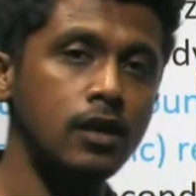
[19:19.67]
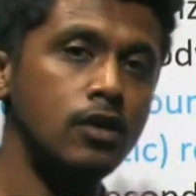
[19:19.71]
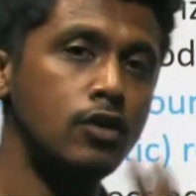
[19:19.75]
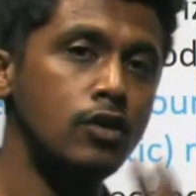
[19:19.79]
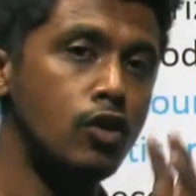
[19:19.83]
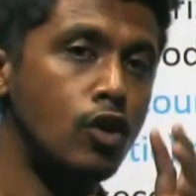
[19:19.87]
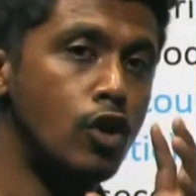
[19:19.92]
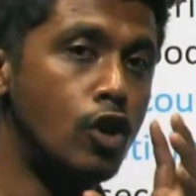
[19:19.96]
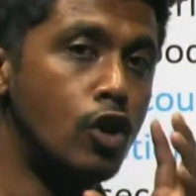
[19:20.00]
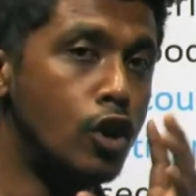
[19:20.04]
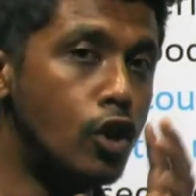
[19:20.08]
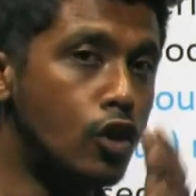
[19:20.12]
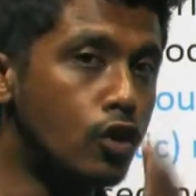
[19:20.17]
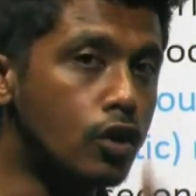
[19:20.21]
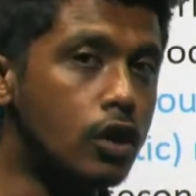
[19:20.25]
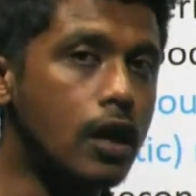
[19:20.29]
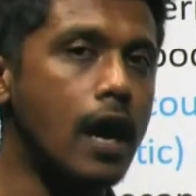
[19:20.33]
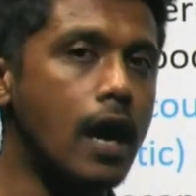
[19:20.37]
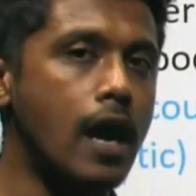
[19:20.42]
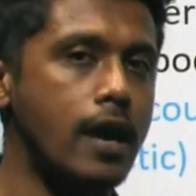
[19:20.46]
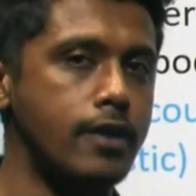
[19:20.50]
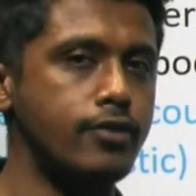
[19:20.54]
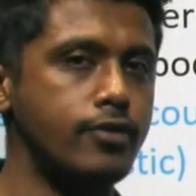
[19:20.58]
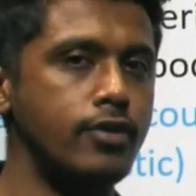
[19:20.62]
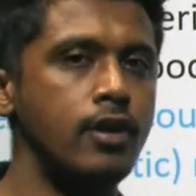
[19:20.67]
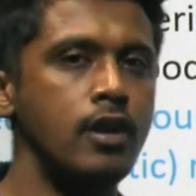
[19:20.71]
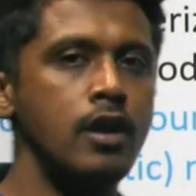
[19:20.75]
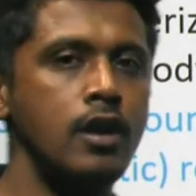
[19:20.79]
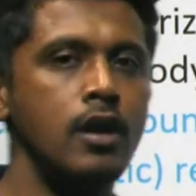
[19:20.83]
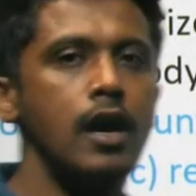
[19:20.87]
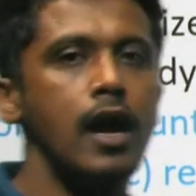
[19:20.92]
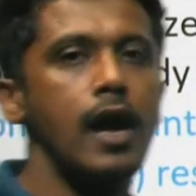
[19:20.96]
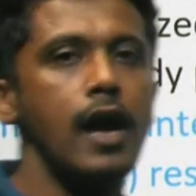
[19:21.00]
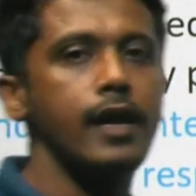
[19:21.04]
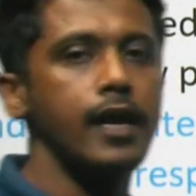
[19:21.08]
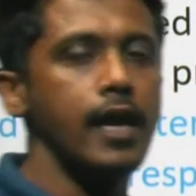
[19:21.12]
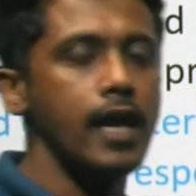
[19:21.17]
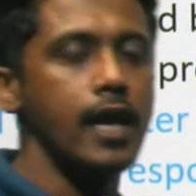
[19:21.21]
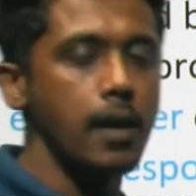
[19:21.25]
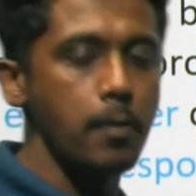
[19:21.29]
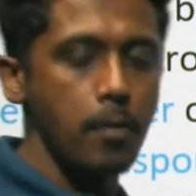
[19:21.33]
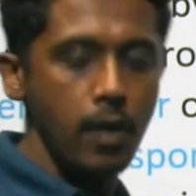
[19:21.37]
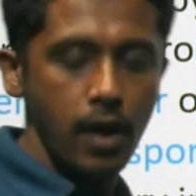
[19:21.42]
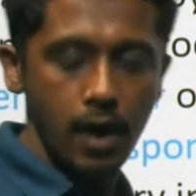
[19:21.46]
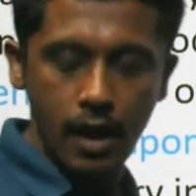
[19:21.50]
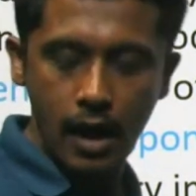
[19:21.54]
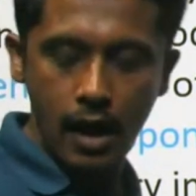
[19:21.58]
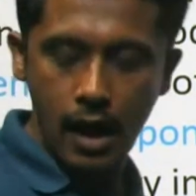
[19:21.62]
look at an
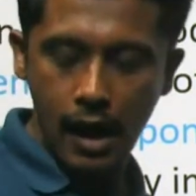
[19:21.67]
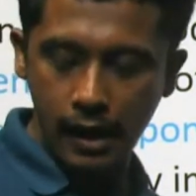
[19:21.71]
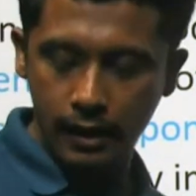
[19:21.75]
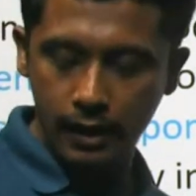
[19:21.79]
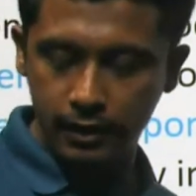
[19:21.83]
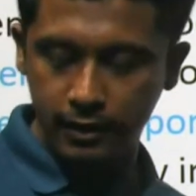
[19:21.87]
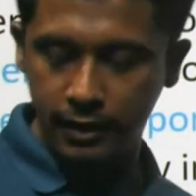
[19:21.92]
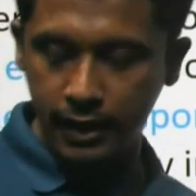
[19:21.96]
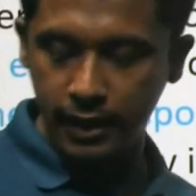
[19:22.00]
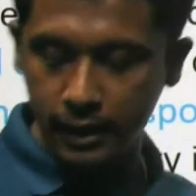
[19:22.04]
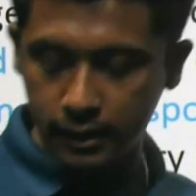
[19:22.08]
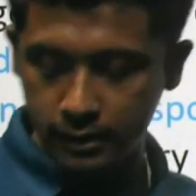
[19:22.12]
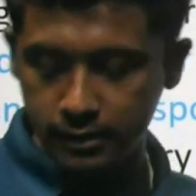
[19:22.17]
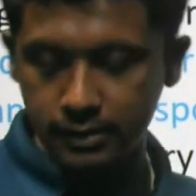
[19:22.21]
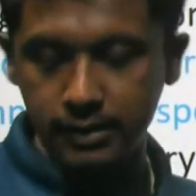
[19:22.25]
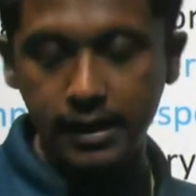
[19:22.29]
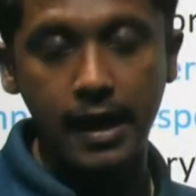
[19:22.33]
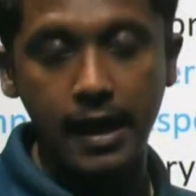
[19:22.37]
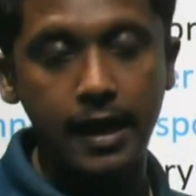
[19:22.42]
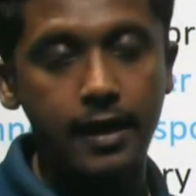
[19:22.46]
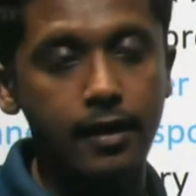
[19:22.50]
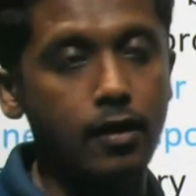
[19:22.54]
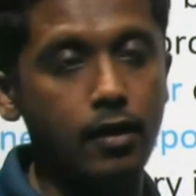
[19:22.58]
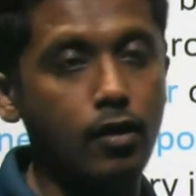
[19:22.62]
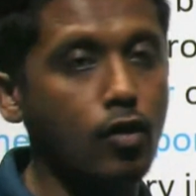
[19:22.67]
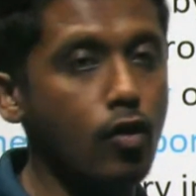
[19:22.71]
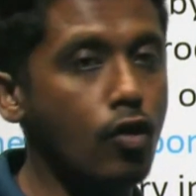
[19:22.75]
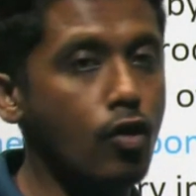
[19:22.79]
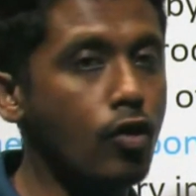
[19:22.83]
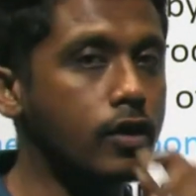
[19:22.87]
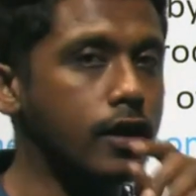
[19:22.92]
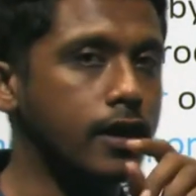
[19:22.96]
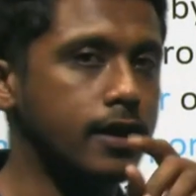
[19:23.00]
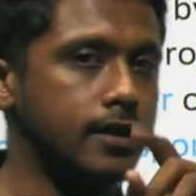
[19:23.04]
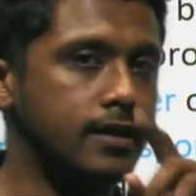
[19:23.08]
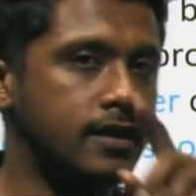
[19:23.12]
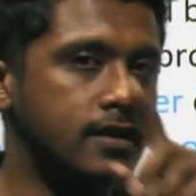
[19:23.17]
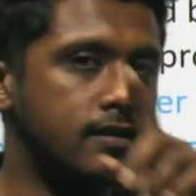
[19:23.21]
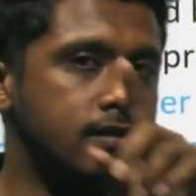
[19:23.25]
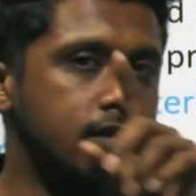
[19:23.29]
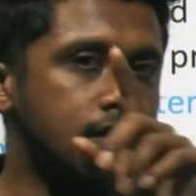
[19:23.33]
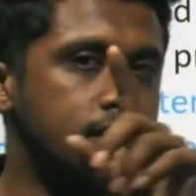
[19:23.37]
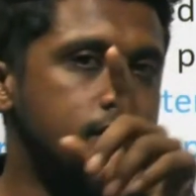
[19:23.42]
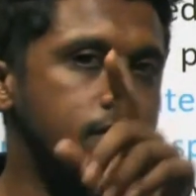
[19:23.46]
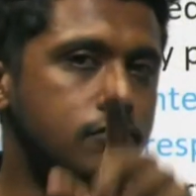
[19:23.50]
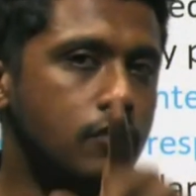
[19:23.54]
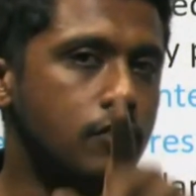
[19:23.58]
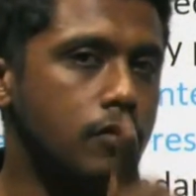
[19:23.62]
enemy and thinks that, okay, this
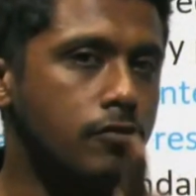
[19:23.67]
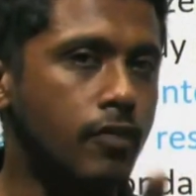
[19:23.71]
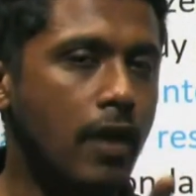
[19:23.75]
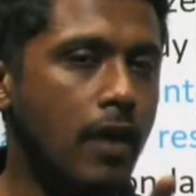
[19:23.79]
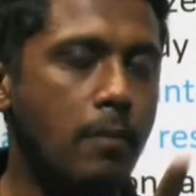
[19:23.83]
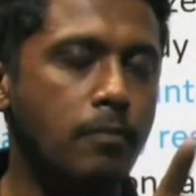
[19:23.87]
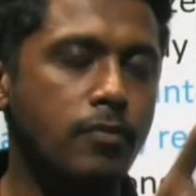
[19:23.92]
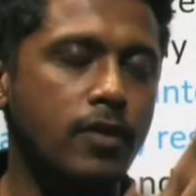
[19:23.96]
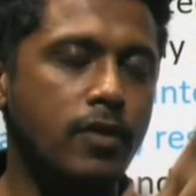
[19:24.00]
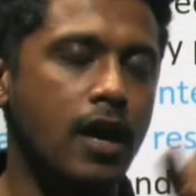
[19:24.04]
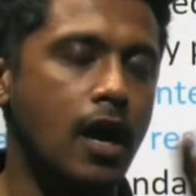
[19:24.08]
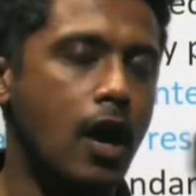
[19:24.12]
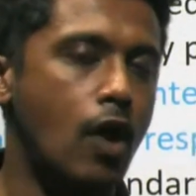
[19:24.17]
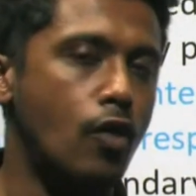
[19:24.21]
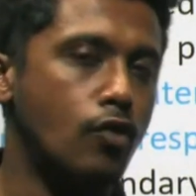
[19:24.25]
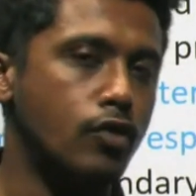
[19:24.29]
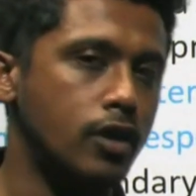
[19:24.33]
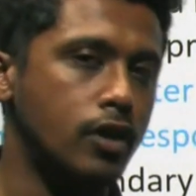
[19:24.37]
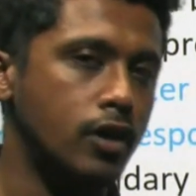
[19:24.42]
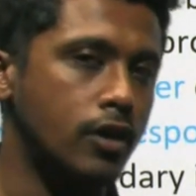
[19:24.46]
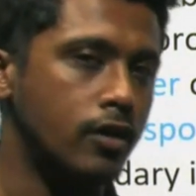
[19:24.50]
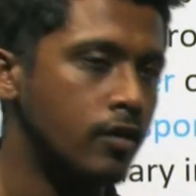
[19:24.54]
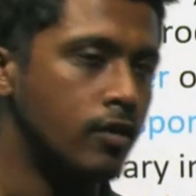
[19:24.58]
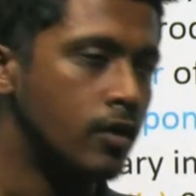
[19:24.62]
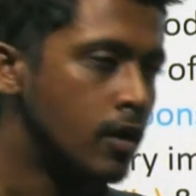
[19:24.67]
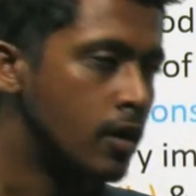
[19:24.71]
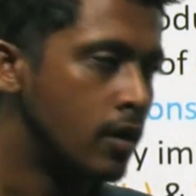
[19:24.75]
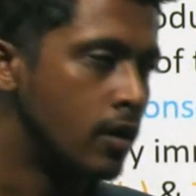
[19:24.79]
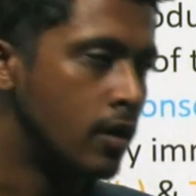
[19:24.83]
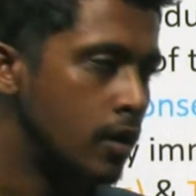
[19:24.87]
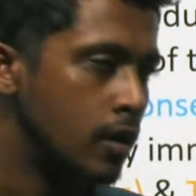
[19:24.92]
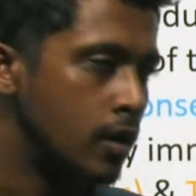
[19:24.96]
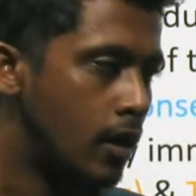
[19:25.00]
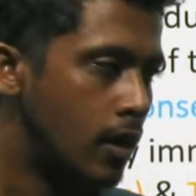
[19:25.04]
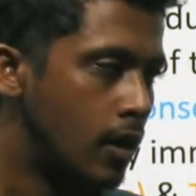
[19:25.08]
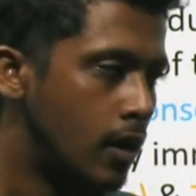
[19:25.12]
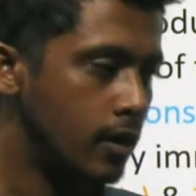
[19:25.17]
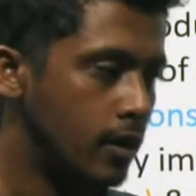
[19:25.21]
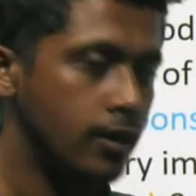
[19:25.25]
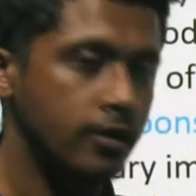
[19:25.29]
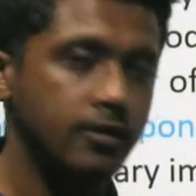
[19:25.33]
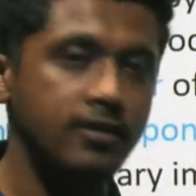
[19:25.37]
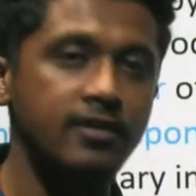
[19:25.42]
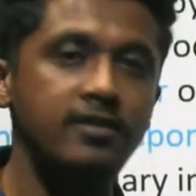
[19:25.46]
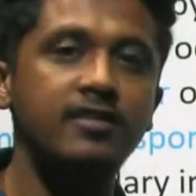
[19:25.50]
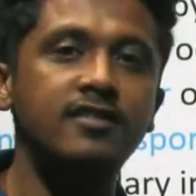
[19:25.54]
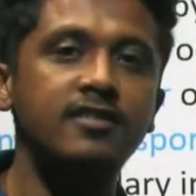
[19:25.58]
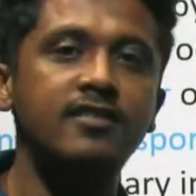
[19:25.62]
is from the outer,
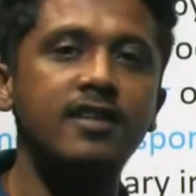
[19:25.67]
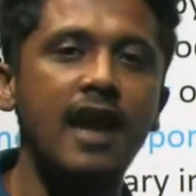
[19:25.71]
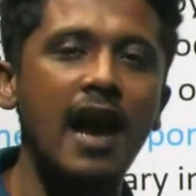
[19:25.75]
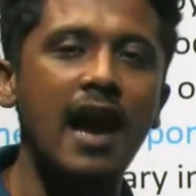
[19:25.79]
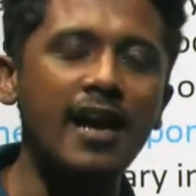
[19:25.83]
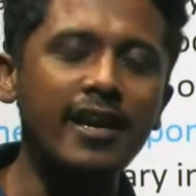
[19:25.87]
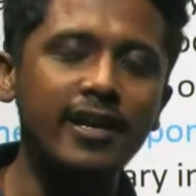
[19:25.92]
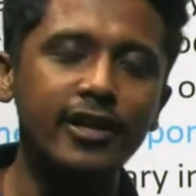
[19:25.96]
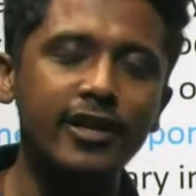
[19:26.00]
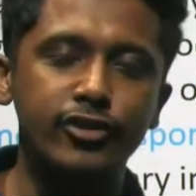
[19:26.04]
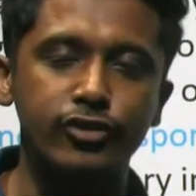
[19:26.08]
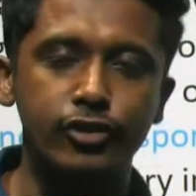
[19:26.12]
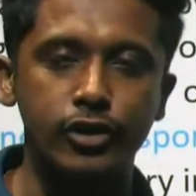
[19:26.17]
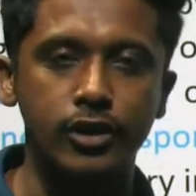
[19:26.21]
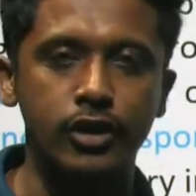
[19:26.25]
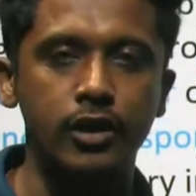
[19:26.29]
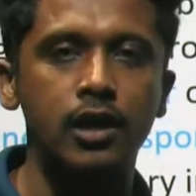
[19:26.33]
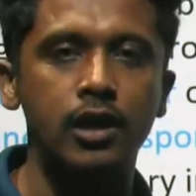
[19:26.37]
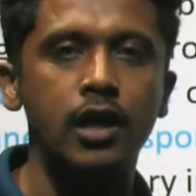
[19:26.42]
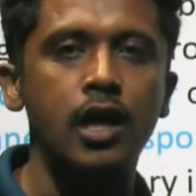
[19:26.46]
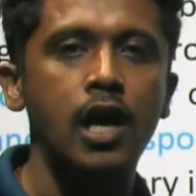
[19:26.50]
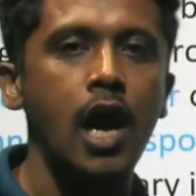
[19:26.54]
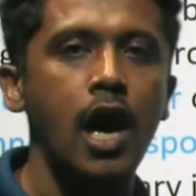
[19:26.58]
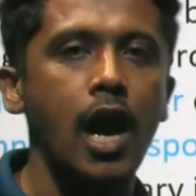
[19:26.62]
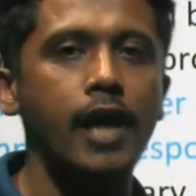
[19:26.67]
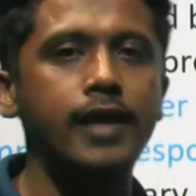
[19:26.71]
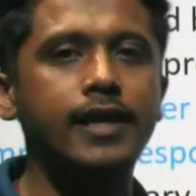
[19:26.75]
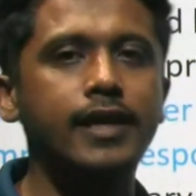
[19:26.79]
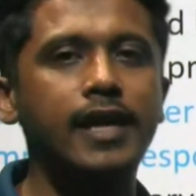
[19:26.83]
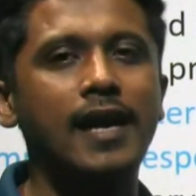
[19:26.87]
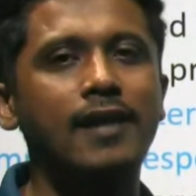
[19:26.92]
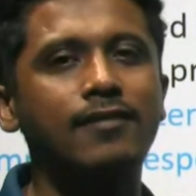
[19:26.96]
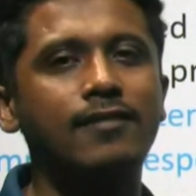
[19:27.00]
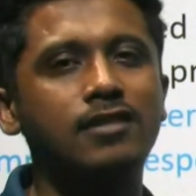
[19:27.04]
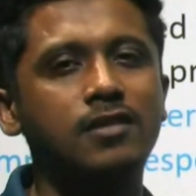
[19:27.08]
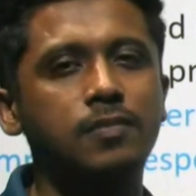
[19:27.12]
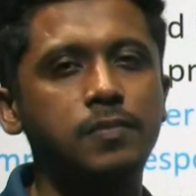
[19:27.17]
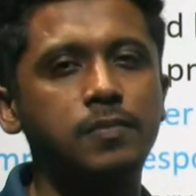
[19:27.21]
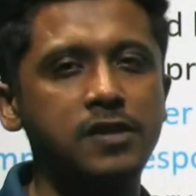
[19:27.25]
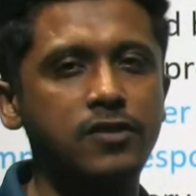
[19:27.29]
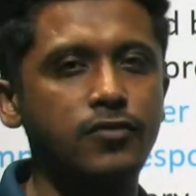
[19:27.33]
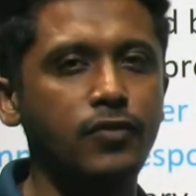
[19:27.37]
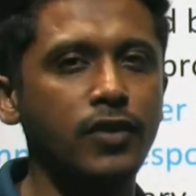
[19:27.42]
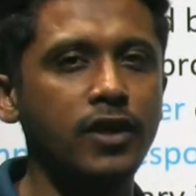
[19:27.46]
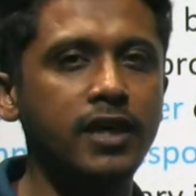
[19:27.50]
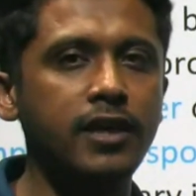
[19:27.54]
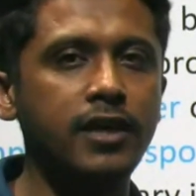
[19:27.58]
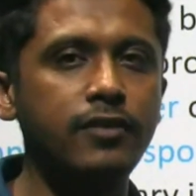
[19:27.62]
this is an antigen, and I have a
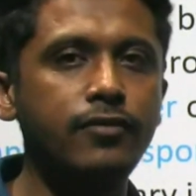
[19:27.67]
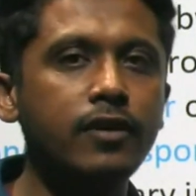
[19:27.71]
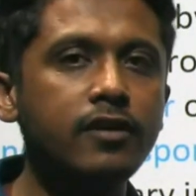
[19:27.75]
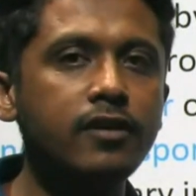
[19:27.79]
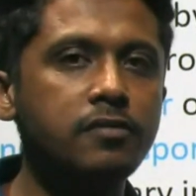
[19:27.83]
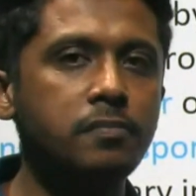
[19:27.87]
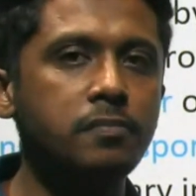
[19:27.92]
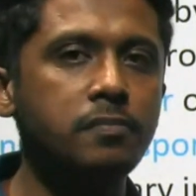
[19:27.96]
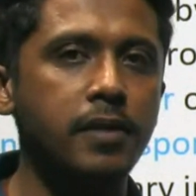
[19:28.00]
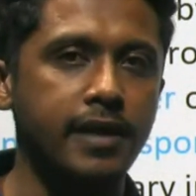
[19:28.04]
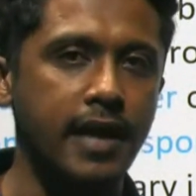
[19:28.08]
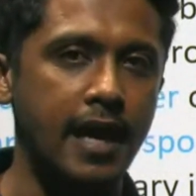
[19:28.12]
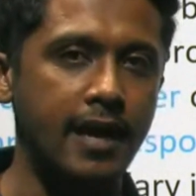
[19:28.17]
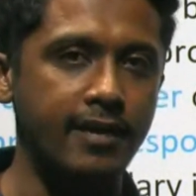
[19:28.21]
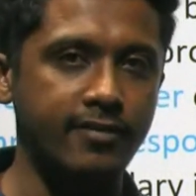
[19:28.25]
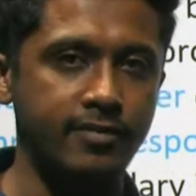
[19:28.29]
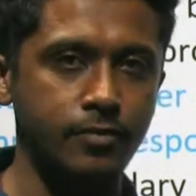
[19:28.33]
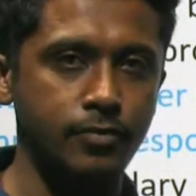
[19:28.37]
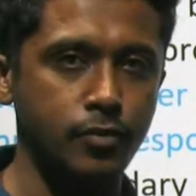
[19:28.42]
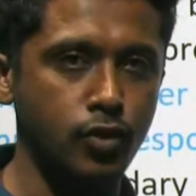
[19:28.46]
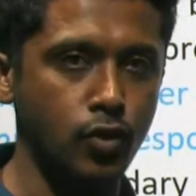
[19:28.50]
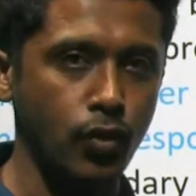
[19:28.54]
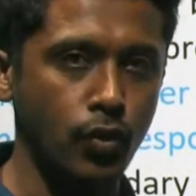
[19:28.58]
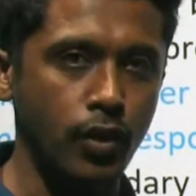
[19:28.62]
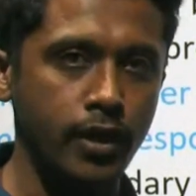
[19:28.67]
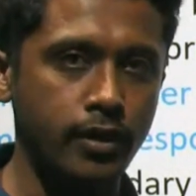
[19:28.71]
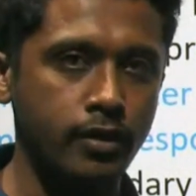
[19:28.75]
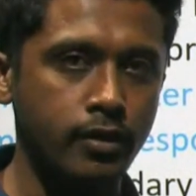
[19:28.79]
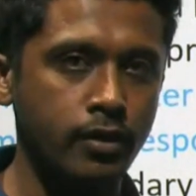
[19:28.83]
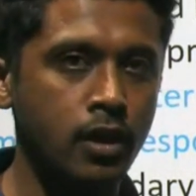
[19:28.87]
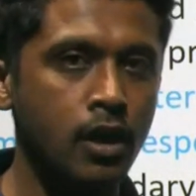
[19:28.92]
specific defense mechanism to it.